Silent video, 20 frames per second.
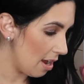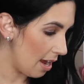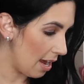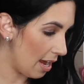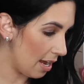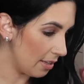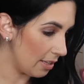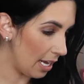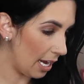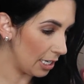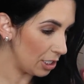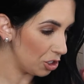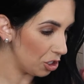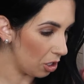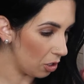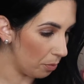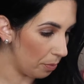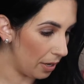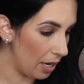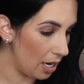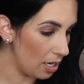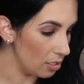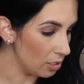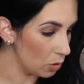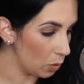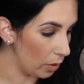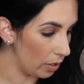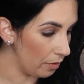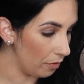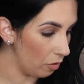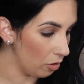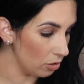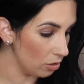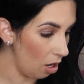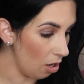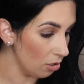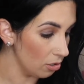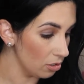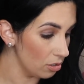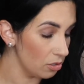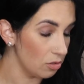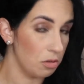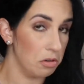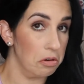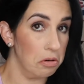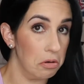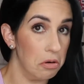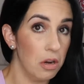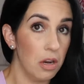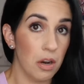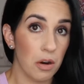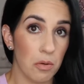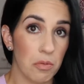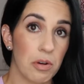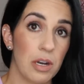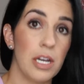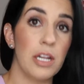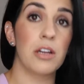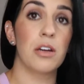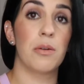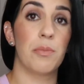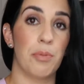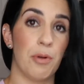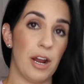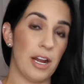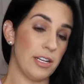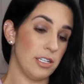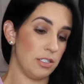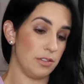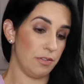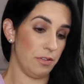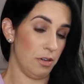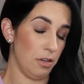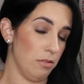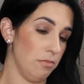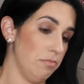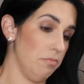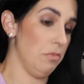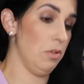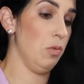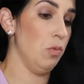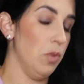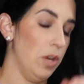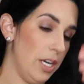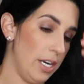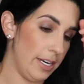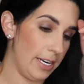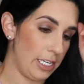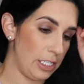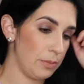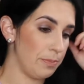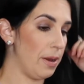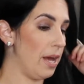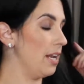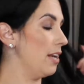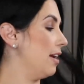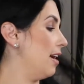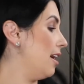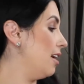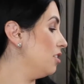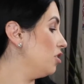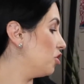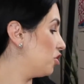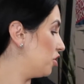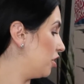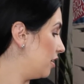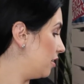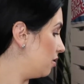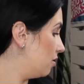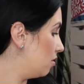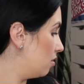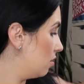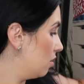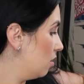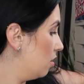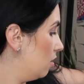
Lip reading: And the eyeshadow palette is $24. So really good price for really nice palette and shades.